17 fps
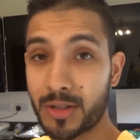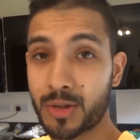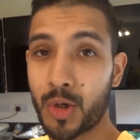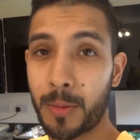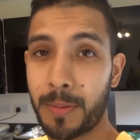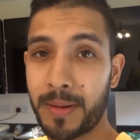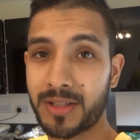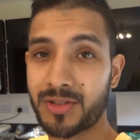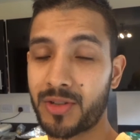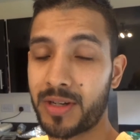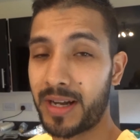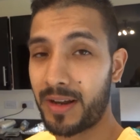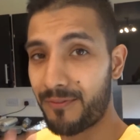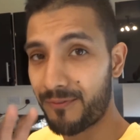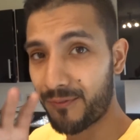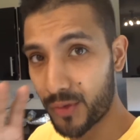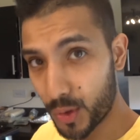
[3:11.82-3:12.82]
3:15 and
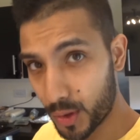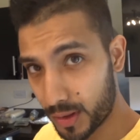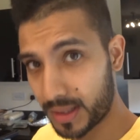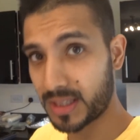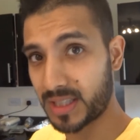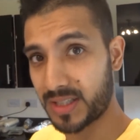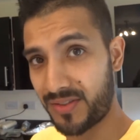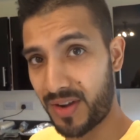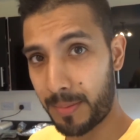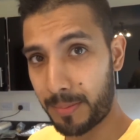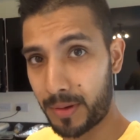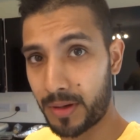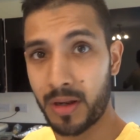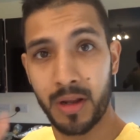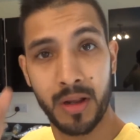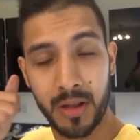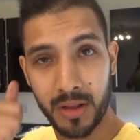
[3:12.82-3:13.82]
a few things have
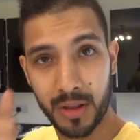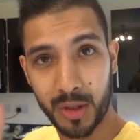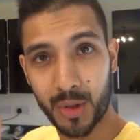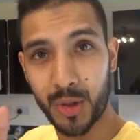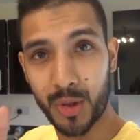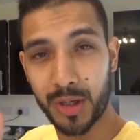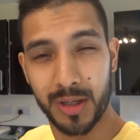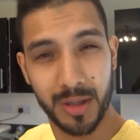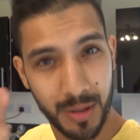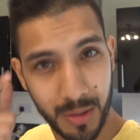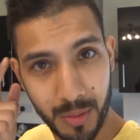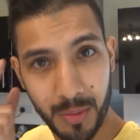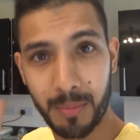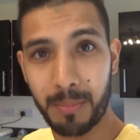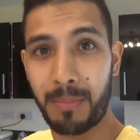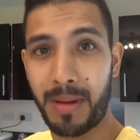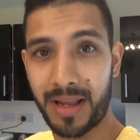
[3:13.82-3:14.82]
happened. The good,
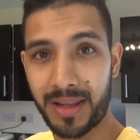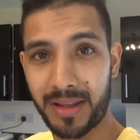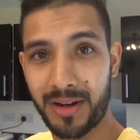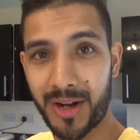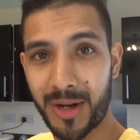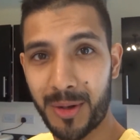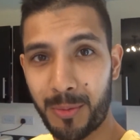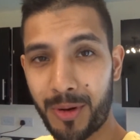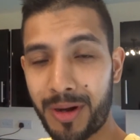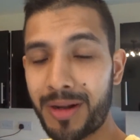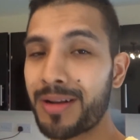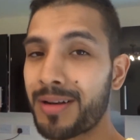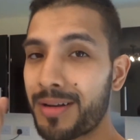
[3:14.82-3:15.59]
Man United won.